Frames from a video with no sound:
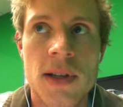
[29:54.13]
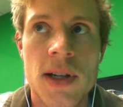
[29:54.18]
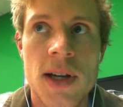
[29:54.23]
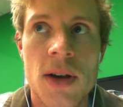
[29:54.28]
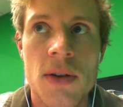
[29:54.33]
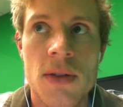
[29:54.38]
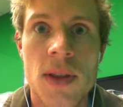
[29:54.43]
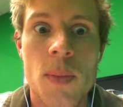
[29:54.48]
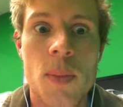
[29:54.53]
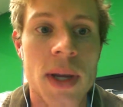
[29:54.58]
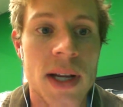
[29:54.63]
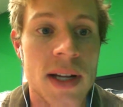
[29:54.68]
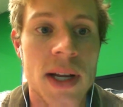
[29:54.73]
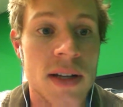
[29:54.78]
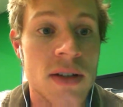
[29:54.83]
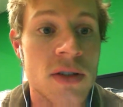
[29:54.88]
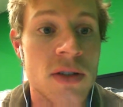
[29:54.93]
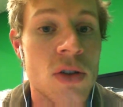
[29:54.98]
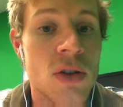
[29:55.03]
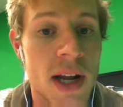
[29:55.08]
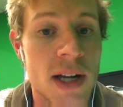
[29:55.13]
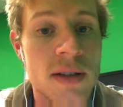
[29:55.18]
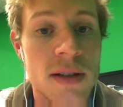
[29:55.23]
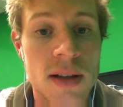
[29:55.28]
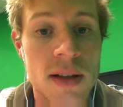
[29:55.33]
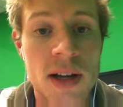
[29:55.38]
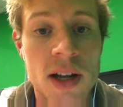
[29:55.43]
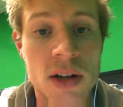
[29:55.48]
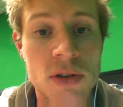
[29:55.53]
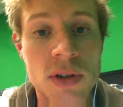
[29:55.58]
the biggest threat
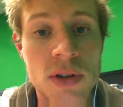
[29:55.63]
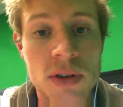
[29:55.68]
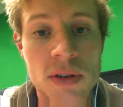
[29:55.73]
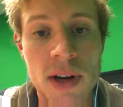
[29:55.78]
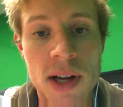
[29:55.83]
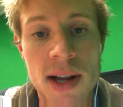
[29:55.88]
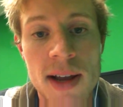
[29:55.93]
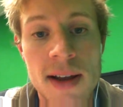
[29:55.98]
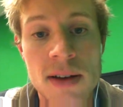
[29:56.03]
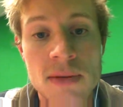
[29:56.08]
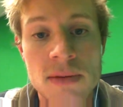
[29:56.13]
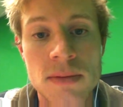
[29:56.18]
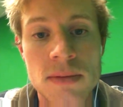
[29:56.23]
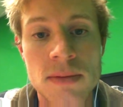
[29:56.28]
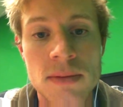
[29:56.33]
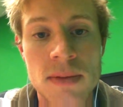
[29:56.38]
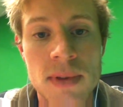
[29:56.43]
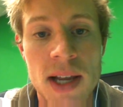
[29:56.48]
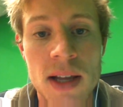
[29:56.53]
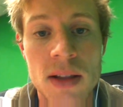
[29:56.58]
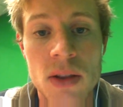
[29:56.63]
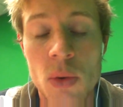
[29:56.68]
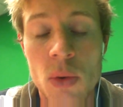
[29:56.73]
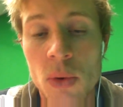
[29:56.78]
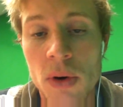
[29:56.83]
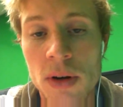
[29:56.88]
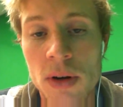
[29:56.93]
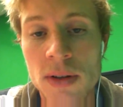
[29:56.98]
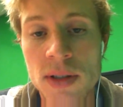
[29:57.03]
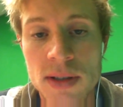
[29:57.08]
to the country right now in the
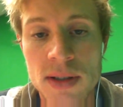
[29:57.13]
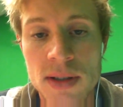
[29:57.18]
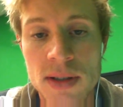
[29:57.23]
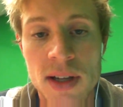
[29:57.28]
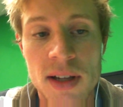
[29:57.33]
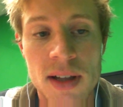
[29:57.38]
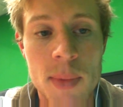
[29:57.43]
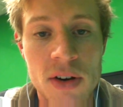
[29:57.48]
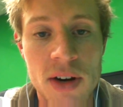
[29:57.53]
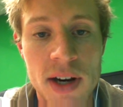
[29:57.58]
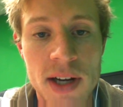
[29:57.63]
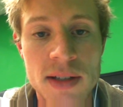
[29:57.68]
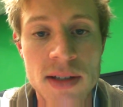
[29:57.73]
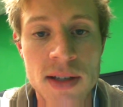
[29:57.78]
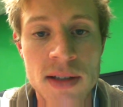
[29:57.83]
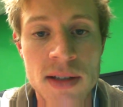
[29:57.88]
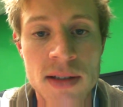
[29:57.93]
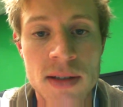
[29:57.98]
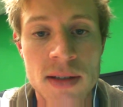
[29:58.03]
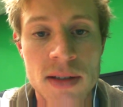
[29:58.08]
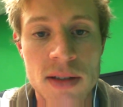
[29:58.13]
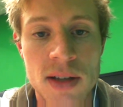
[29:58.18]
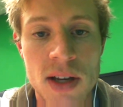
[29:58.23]
world is the climate crisis.